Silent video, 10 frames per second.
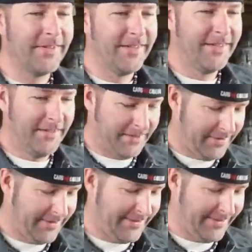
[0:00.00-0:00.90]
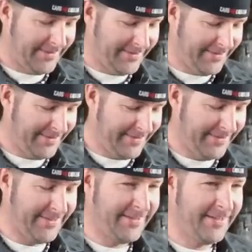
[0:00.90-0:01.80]
Chevette axle
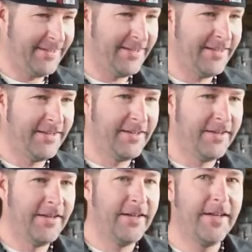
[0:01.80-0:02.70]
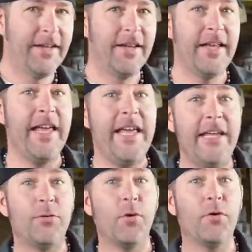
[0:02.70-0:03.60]
plus uh, ATV tires
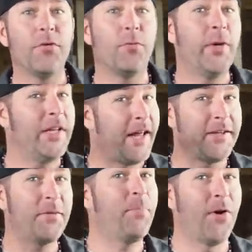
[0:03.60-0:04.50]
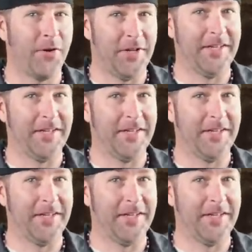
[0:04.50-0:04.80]
equals we like to party.